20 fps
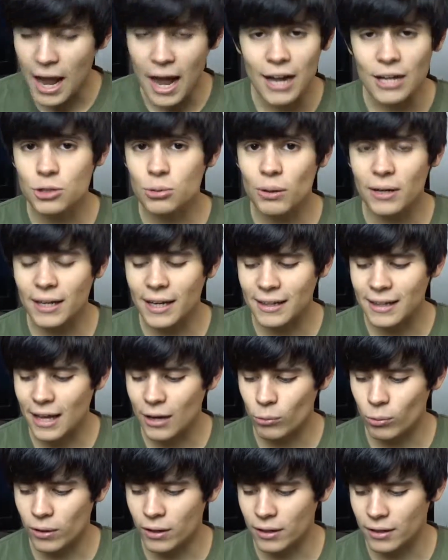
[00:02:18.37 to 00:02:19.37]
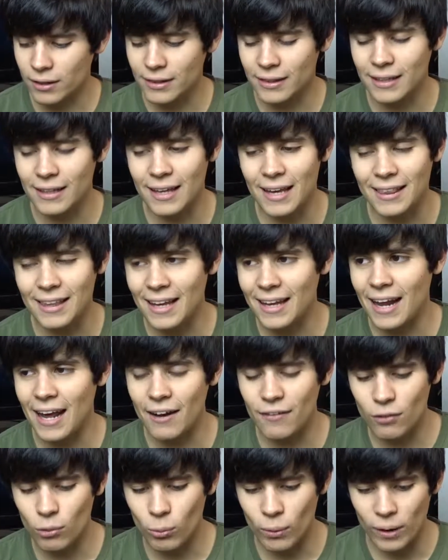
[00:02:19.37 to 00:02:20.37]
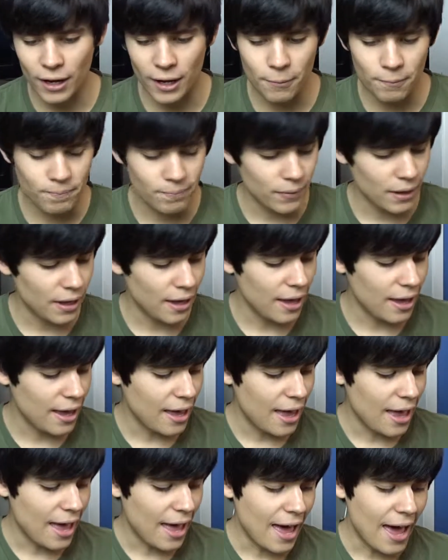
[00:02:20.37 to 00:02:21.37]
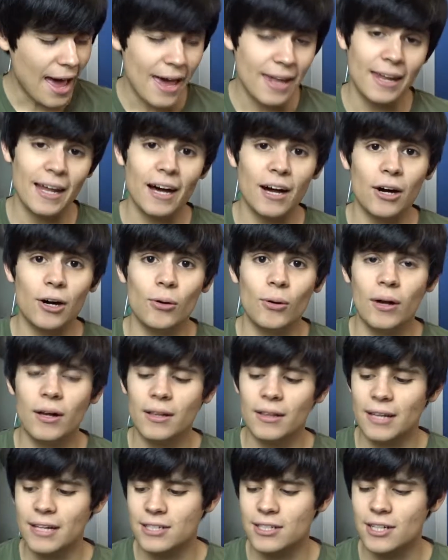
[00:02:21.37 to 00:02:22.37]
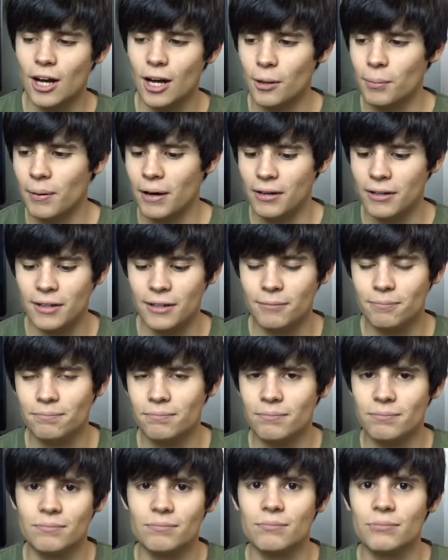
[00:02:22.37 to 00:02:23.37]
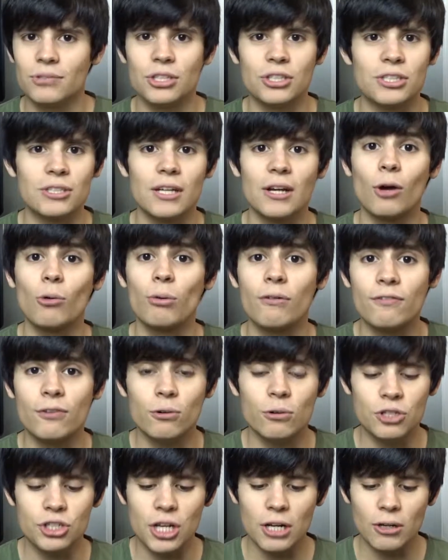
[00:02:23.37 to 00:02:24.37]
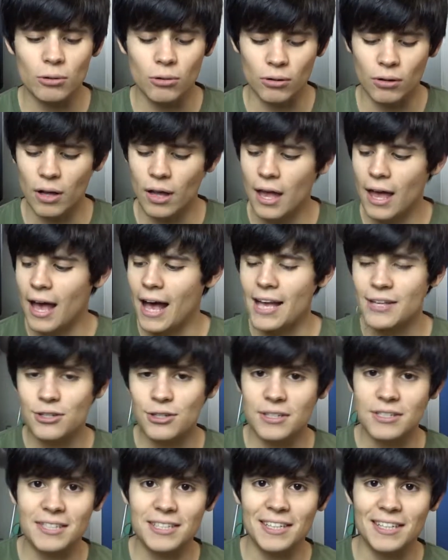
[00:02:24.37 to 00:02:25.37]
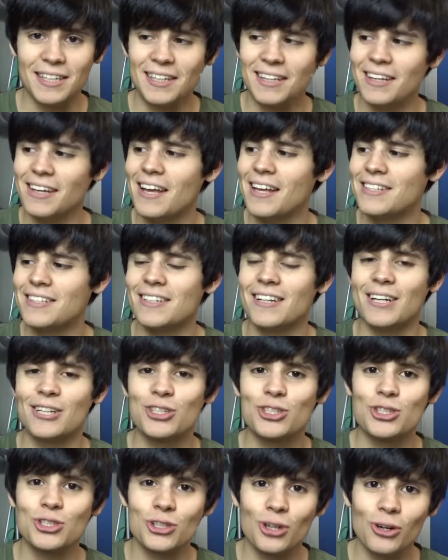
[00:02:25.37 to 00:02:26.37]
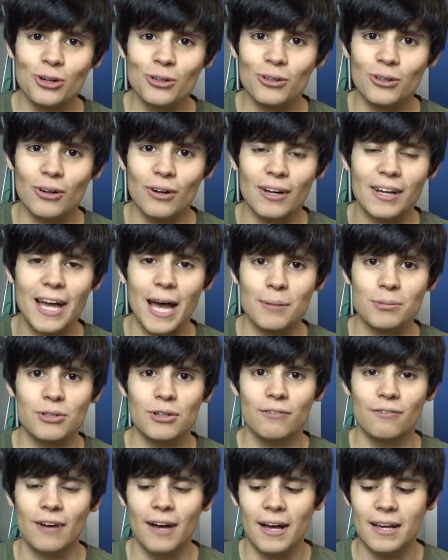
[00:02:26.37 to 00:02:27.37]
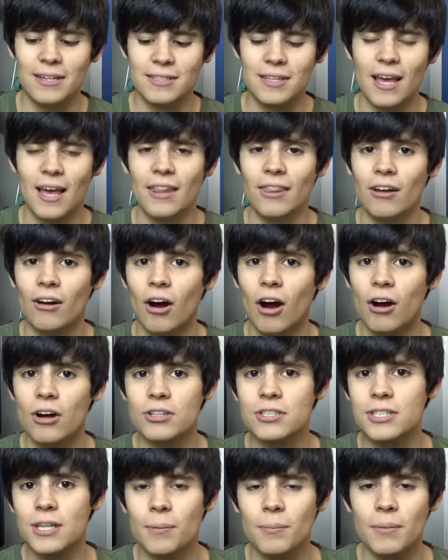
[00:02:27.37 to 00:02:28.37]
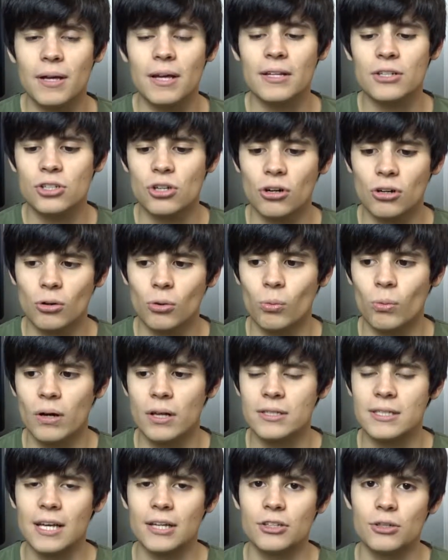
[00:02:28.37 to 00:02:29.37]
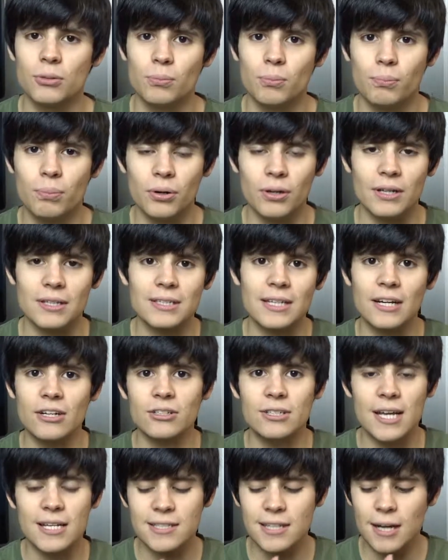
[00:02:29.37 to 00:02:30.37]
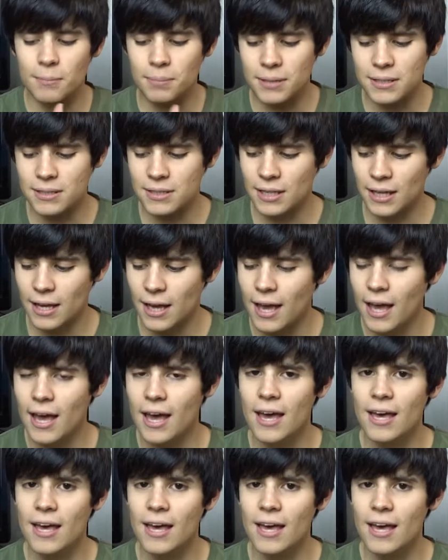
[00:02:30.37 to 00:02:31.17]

I just want to get that out of the way. And now let's talk about it. Just a review in general. As you can see, it's an external capture device. There are some internal ones that you put inside your desktop PC.